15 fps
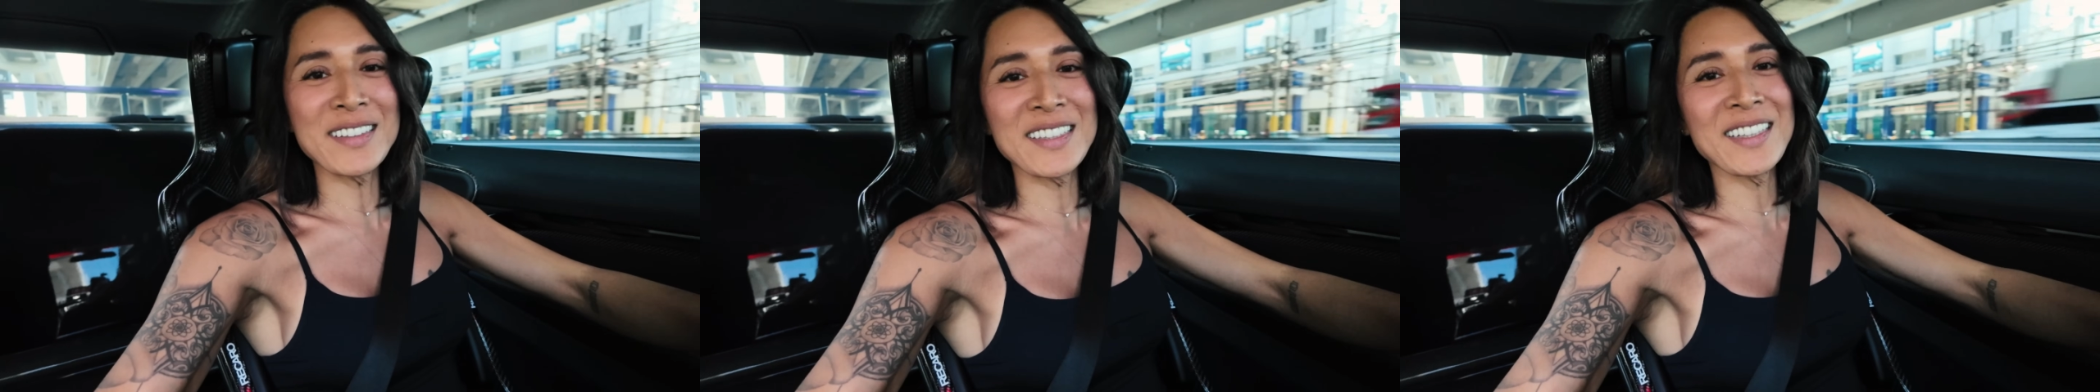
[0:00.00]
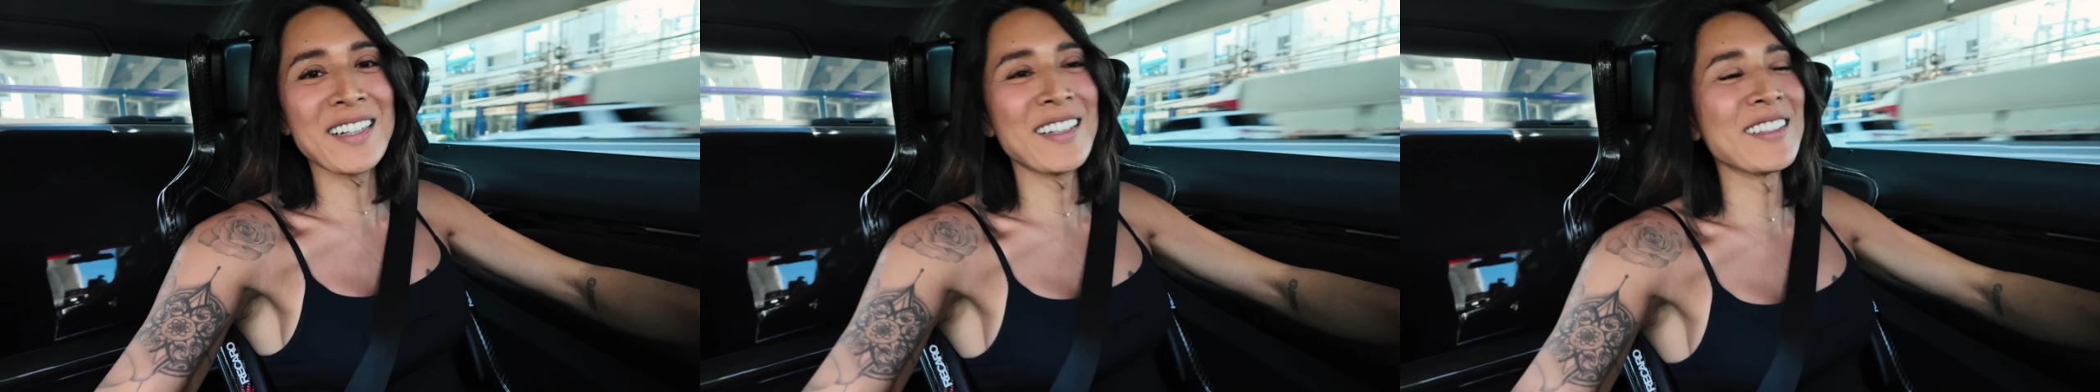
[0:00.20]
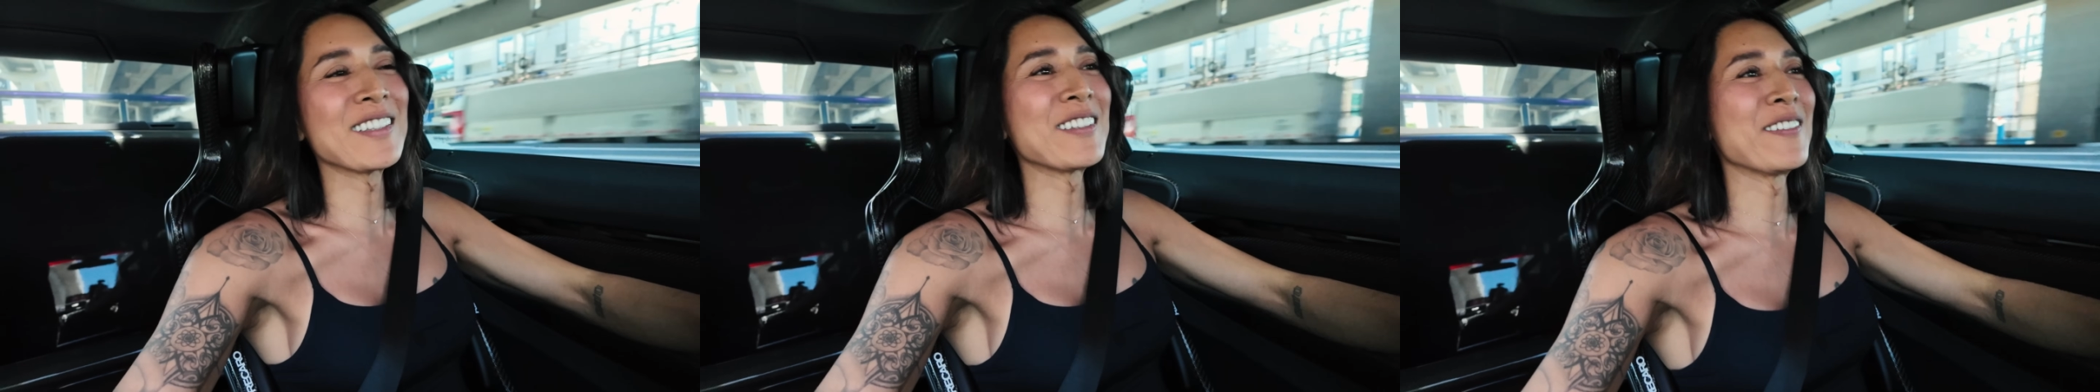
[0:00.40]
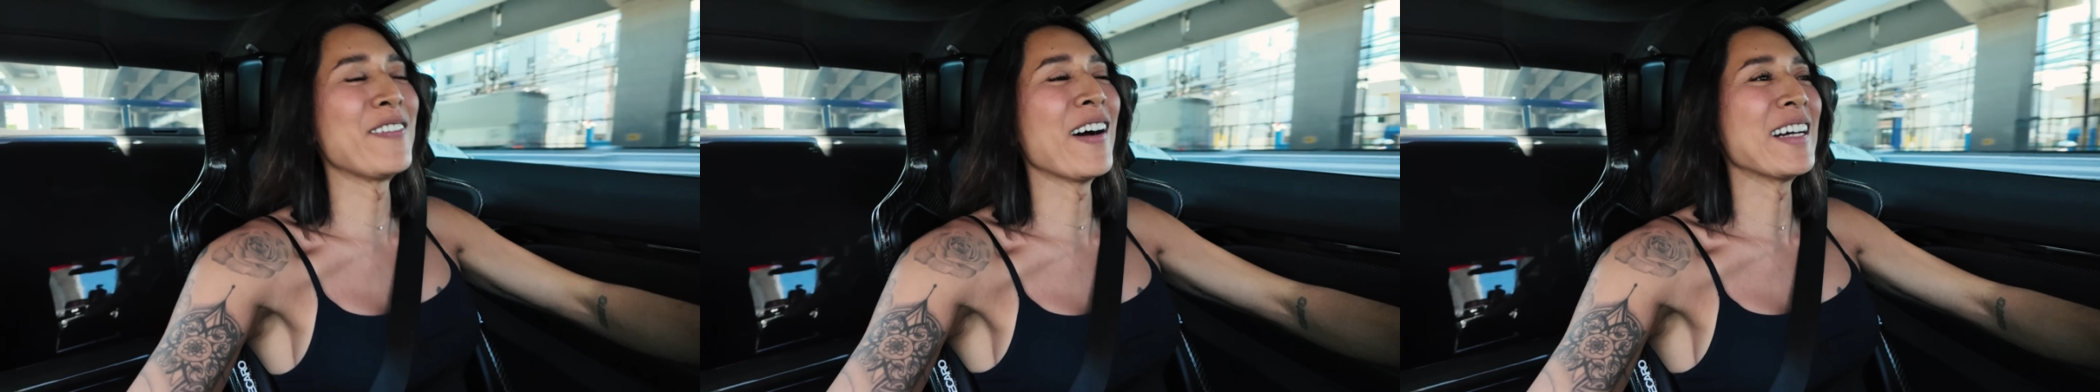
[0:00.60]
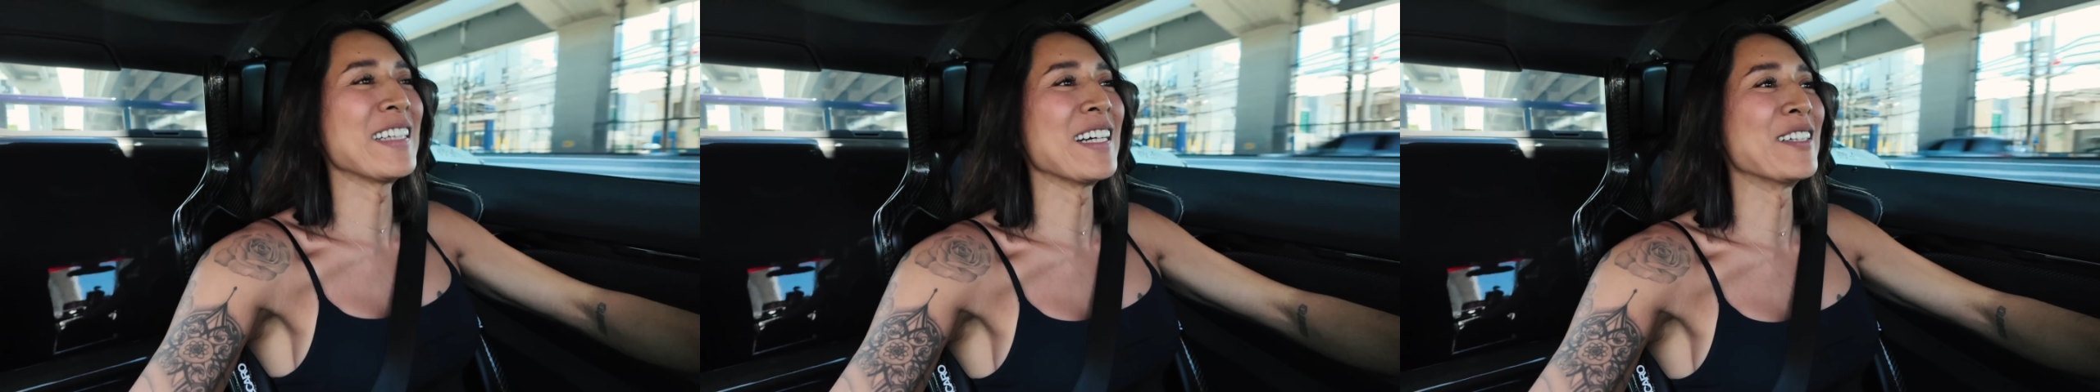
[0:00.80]
the car to
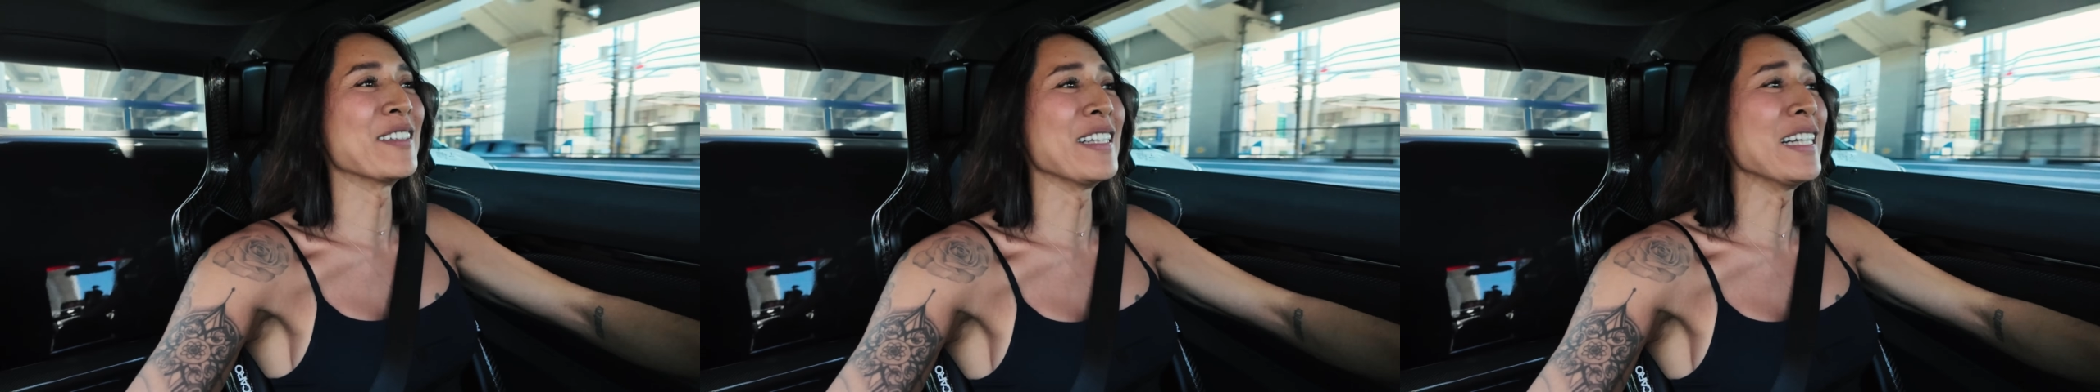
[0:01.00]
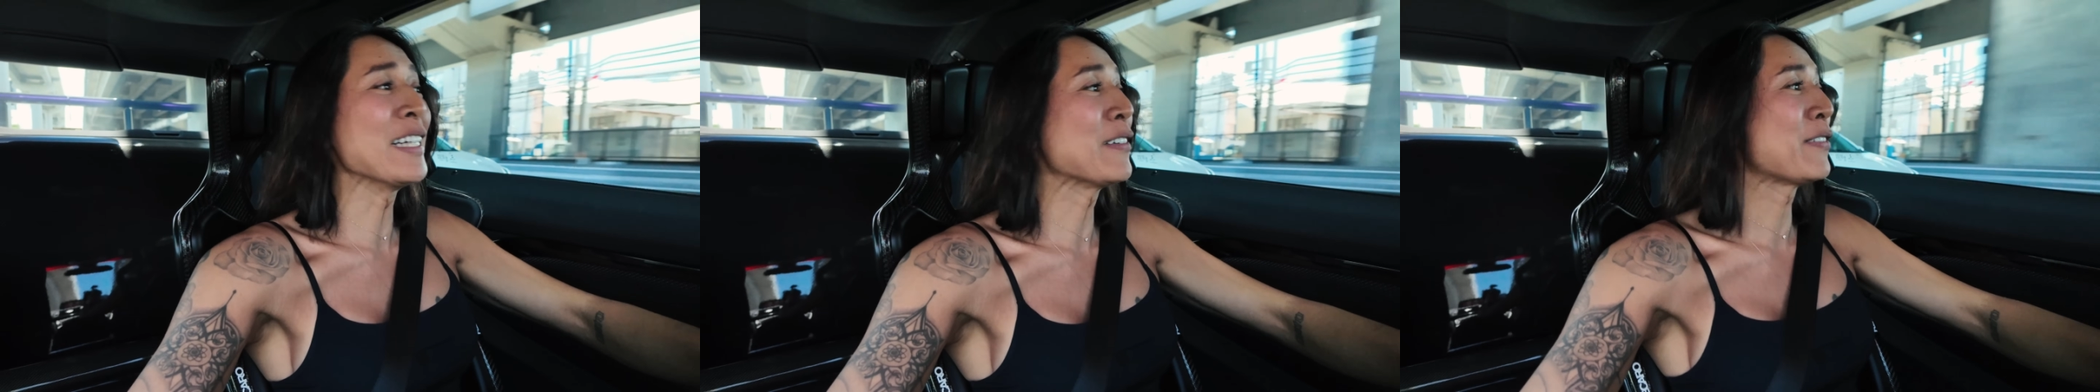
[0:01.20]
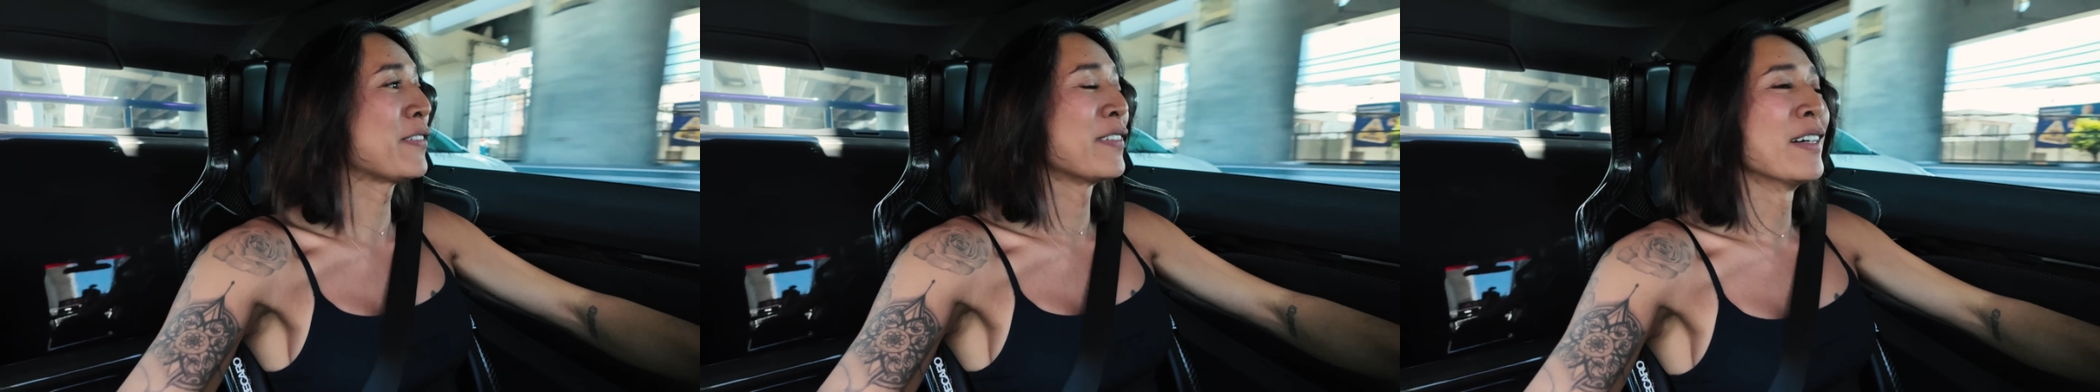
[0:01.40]
find out if